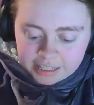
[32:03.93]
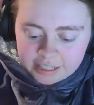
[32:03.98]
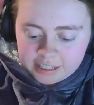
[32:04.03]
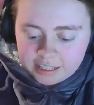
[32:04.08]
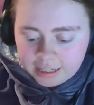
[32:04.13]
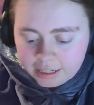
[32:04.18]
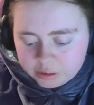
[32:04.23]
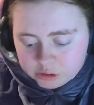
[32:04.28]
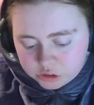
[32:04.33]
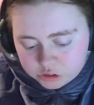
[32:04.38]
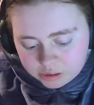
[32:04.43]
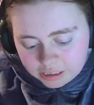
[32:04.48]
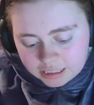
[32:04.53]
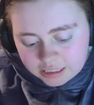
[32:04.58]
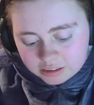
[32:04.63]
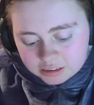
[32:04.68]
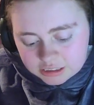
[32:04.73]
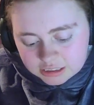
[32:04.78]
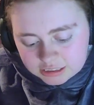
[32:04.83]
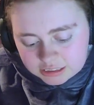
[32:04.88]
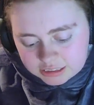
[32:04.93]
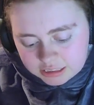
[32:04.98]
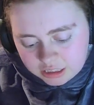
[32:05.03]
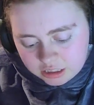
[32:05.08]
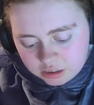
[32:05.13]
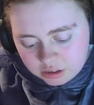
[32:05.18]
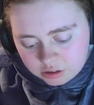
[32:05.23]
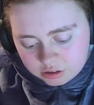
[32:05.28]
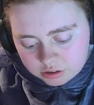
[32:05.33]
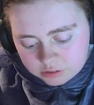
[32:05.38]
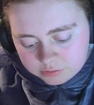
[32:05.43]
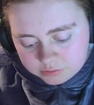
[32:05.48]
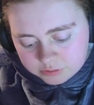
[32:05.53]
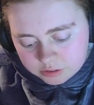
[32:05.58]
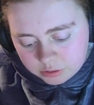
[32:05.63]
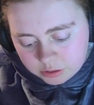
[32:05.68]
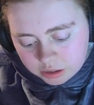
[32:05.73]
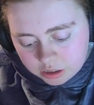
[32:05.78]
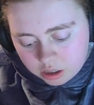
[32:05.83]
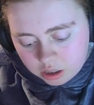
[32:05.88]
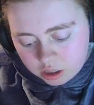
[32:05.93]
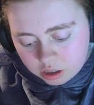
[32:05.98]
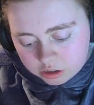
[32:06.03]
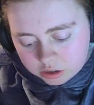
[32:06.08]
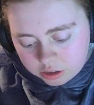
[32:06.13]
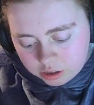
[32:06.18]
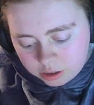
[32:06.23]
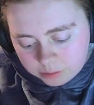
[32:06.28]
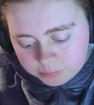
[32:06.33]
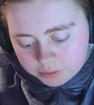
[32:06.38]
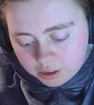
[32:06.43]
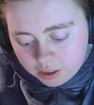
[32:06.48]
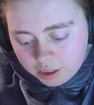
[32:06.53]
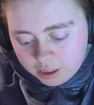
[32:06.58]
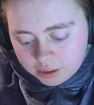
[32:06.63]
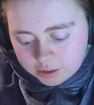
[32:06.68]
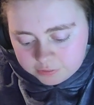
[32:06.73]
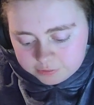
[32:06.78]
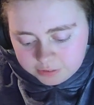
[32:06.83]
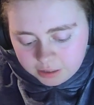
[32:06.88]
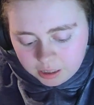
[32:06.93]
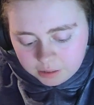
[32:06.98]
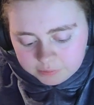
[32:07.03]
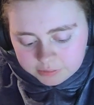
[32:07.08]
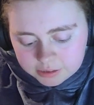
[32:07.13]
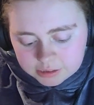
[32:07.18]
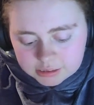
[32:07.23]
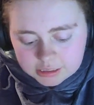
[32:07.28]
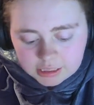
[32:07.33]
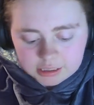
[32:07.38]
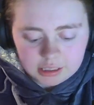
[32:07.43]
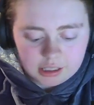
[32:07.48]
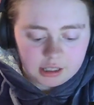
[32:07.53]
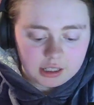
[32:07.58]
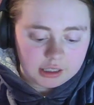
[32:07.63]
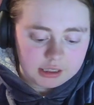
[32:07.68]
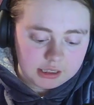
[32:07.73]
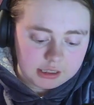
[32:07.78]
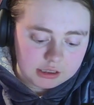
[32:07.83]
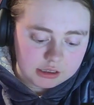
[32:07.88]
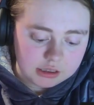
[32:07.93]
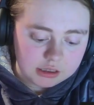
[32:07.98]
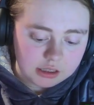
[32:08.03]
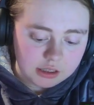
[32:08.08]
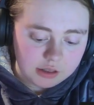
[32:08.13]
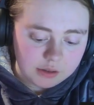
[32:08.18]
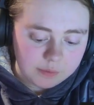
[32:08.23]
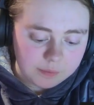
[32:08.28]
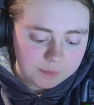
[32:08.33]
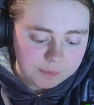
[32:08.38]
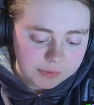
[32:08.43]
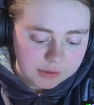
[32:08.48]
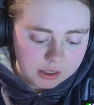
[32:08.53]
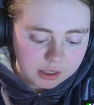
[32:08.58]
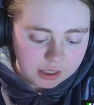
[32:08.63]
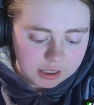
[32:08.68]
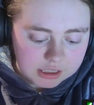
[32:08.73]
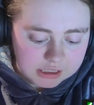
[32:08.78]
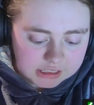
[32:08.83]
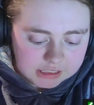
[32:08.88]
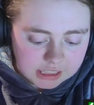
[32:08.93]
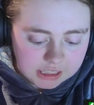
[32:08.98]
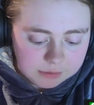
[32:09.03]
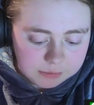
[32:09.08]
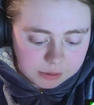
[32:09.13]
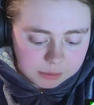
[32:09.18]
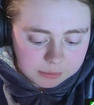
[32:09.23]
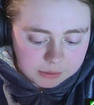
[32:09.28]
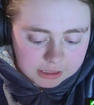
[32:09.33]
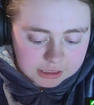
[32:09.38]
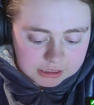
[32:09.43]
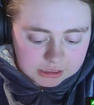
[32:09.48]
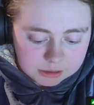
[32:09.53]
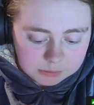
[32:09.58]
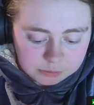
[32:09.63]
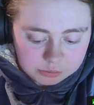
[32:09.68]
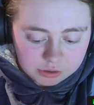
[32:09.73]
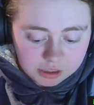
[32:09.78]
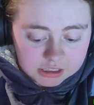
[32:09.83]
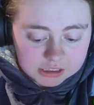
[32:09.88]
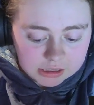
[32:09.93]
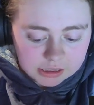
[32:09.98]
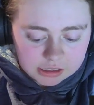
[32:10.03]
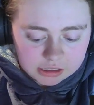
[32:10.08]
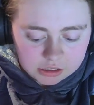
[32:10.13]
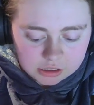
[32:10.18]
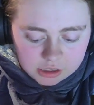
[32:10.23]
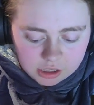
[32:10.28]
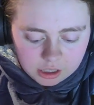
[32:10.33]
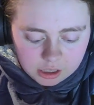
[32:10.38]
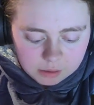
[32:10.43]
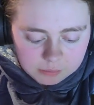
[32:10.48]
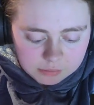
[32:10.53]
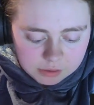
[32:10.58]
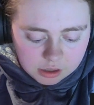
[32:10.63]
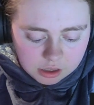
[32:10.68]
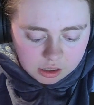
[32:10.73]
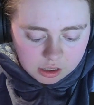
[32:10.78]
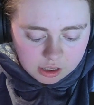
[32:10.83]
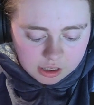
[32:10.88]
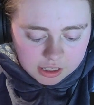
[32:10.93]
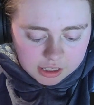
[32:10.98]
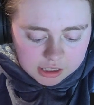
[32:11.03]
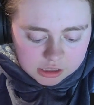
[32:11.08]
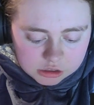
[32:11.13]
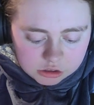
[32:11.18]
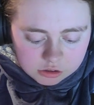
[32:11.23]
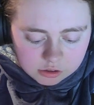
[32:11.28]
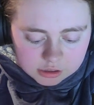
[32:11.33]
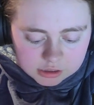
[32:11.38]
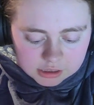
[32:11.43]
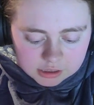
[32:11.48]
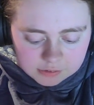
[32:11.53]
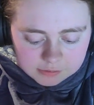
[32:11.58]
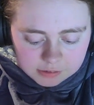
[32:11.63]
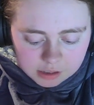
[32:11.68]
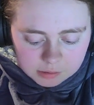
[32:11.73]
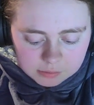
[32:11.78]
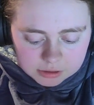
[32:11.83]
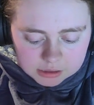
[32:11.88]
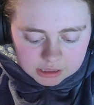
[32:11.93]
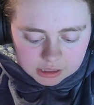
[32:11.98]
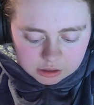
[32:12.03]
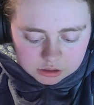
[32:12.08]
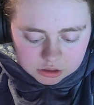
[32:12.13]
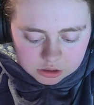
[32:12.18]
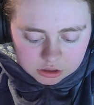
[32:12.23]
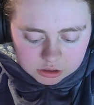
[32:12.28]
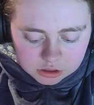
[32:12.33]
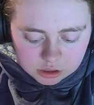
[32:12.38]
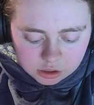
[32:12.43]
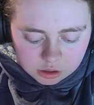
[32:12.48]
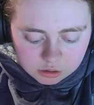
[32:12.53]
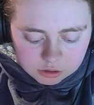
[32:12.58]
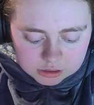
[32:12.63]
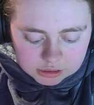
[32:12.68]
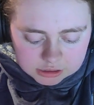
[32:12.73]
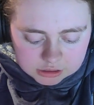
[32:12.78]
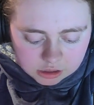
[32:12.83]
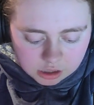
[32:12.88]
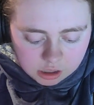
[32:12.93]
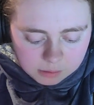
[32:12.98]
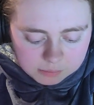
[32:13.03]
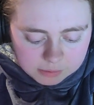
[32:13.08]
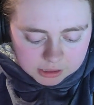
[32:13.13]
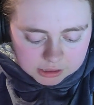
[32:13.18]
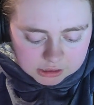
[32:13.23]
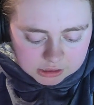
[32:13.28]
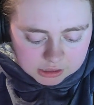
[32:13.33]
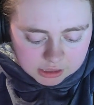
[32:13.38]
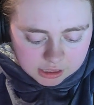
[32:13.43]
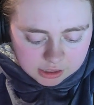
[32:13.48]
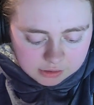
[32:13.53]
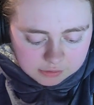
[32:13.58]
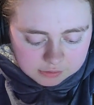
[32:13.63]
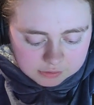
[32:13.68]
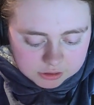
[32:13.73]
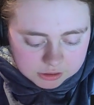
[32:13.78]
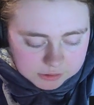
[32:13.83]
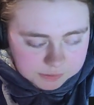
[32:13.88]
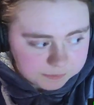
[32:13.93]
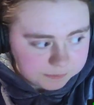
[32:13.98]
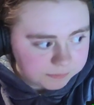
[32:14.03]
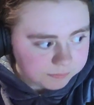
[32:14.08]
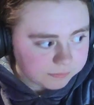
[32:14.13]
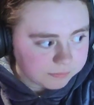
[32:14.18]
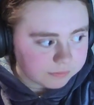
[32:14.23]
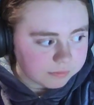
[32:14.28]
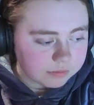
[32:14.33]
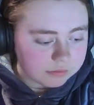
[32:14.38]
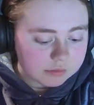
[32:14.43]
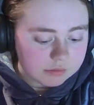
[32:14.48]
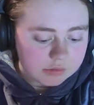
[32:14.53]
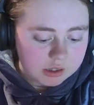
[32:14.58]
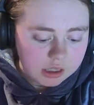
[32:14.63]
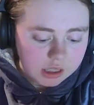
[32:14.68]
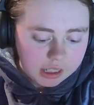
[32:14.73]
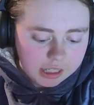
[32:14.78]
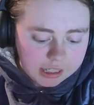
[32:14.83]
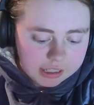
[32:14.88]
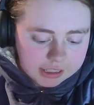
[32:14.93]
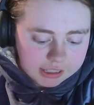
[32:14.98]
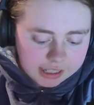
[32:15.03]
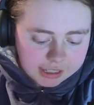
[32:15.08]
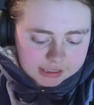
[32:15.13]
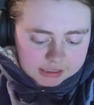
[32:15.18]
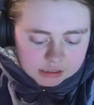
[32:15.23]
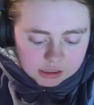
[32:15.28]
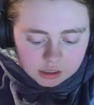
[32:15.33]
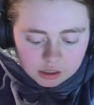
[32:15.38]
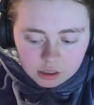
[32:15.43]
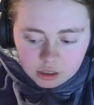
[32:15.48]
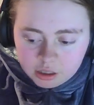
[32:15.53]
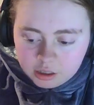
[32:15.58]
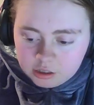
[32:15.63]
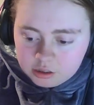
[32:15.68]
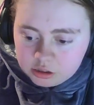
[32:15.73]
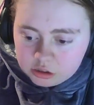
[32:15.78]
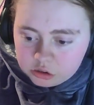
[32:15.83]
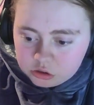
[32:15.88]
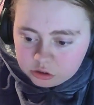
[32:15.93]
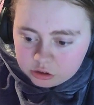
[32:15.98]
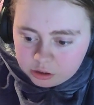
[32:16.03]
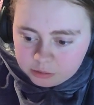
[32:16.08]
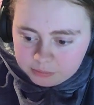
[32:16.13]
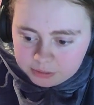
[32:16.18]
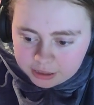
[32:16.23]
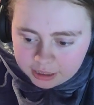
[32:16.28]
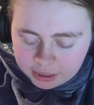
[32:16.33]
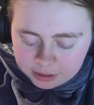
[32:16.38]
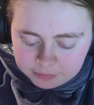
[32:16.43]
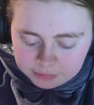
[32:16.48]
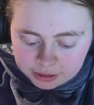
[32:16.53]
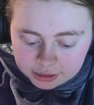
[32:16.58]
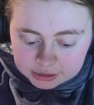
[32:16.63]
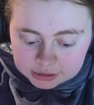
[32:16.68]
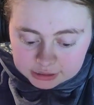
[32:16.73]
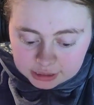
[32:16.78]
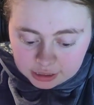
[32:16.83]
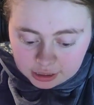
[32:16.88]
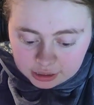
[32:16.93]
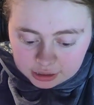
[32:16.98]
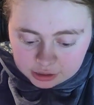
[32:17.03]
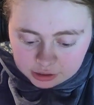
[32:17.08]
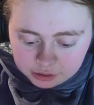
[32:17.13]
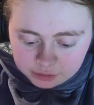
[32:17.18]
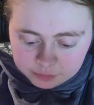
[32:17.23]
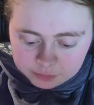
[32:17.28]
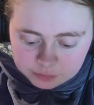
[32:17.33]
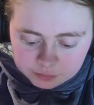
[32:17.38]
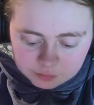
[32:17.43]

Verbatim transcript: He held tryouts to see who could throw a corn cob the farthest and the hardest. Sally Bob had a surprisingly good arm. He instructed the farmers how to use hoes as combat staves in case the struggle became hand to hand.